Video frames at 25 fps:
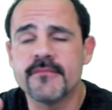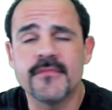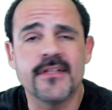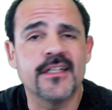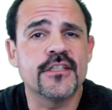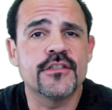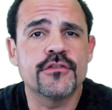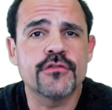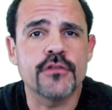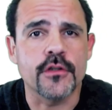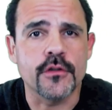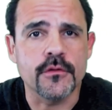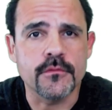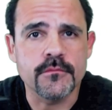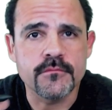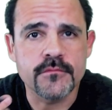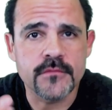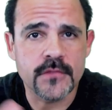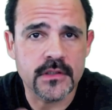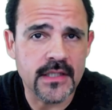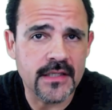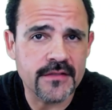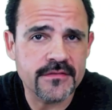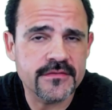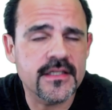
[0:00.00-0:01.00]
They're true.
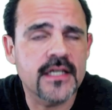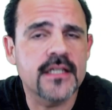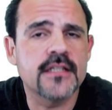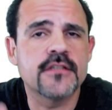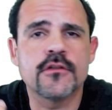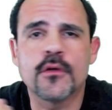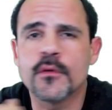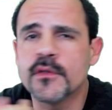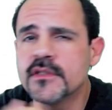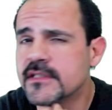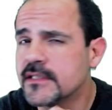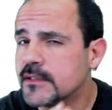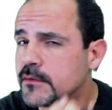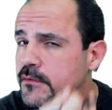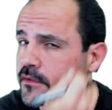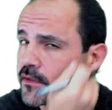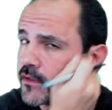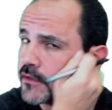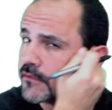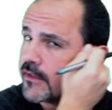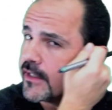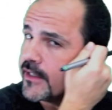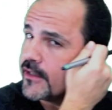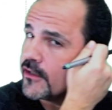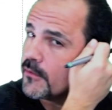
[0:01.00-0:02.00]
The left side is always equal to
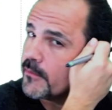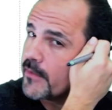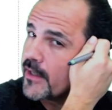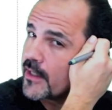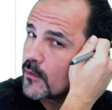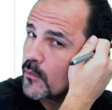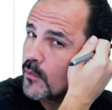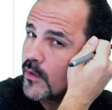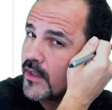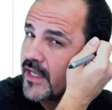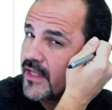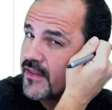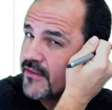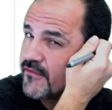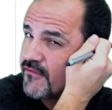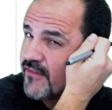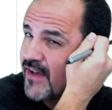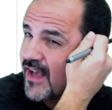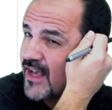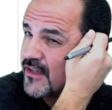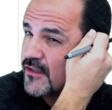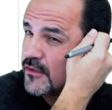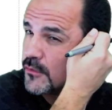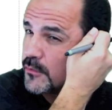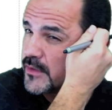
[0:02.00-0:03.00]
the right, no matter what the
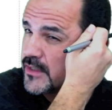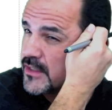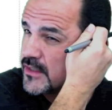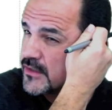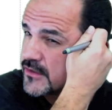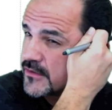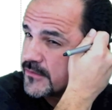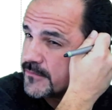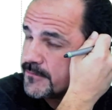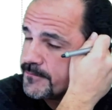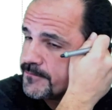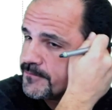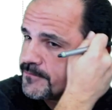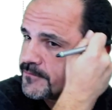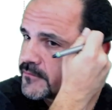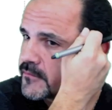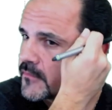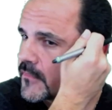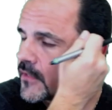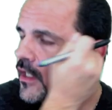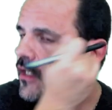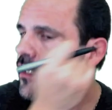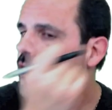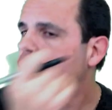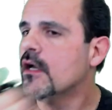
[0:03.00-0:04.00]
value is.
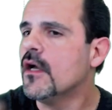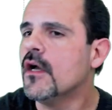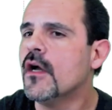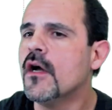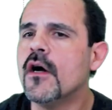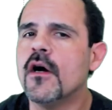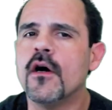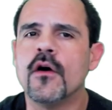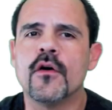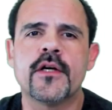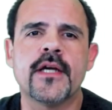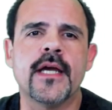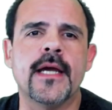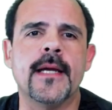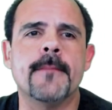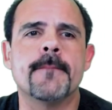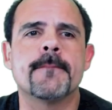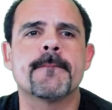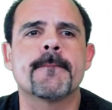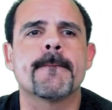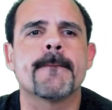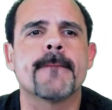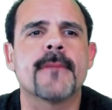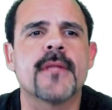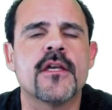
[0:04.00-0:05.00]
Okay,
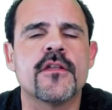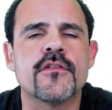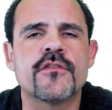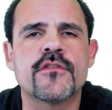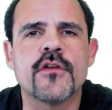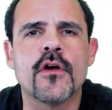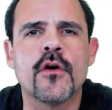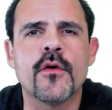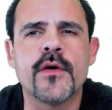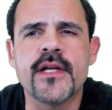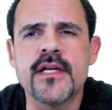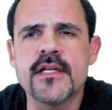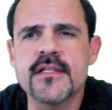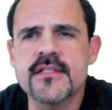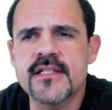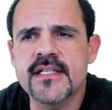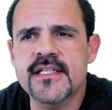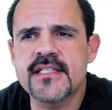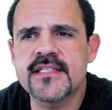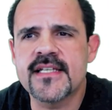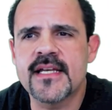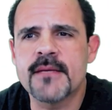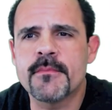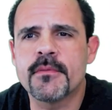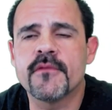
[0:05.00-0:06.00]
so here's an
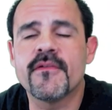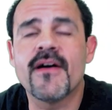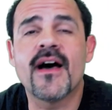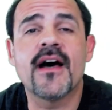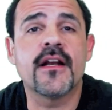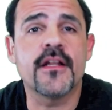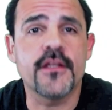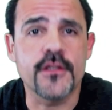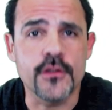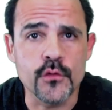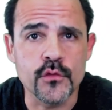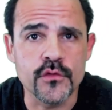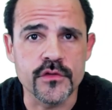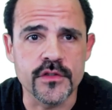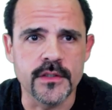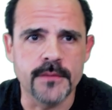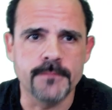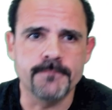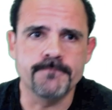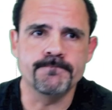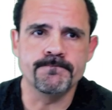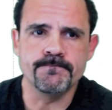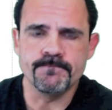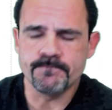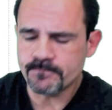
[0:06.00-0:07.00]
example of how to use
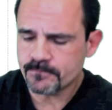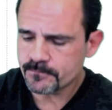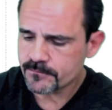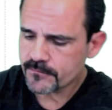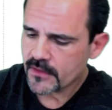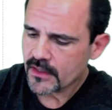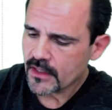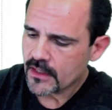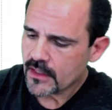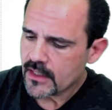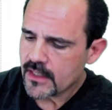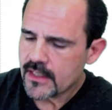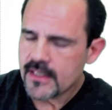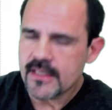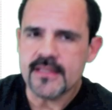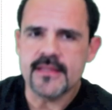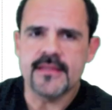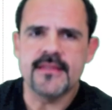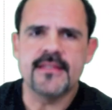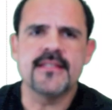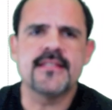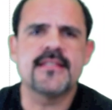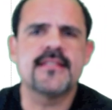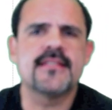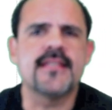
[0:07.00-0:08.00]
them.
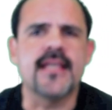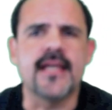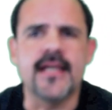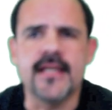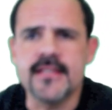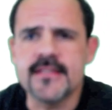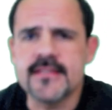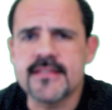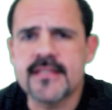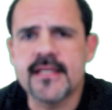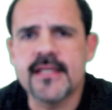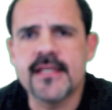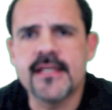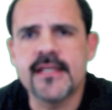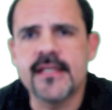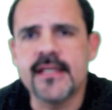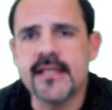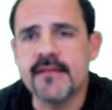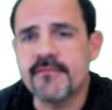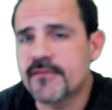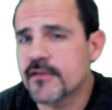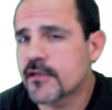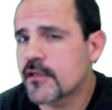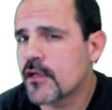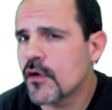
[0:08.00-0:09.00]
This says,
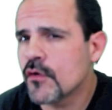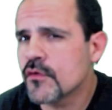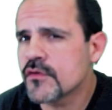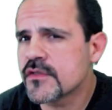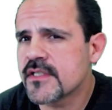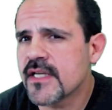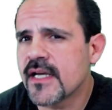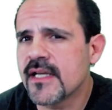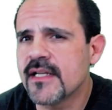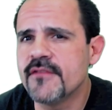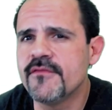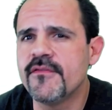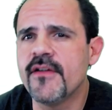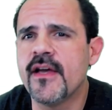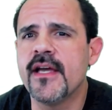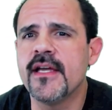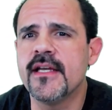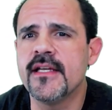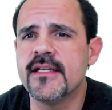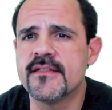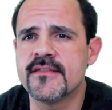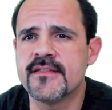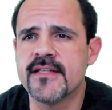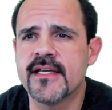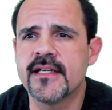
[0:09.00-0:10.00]
if the cosine of A
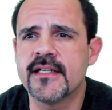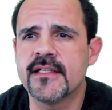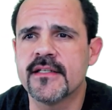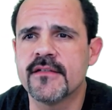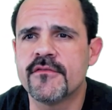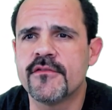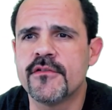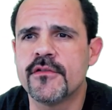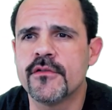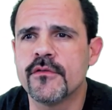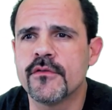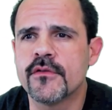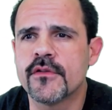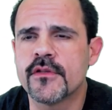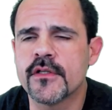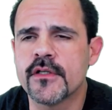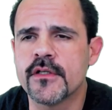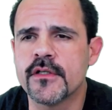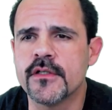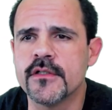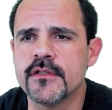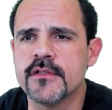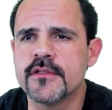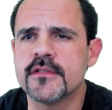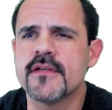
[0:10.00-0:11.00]
is negative
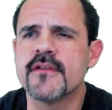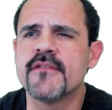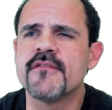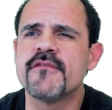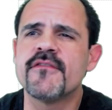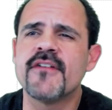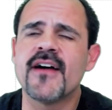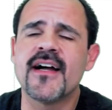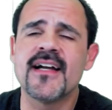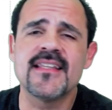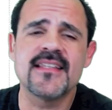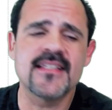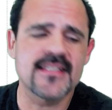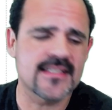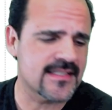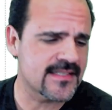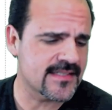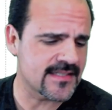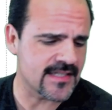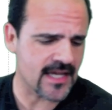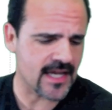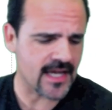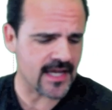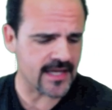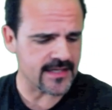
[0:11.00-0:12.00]
2/3, find the
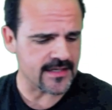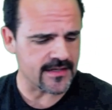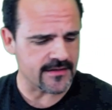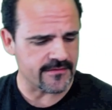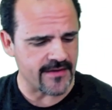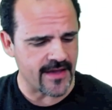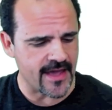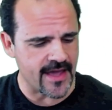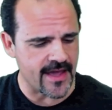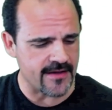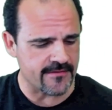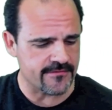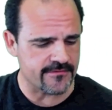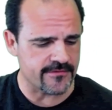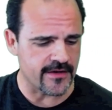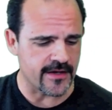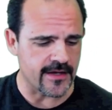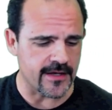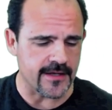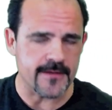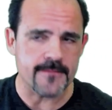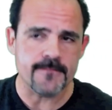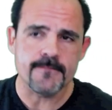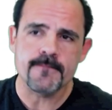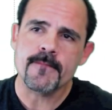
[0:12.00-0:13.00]
sine of half A.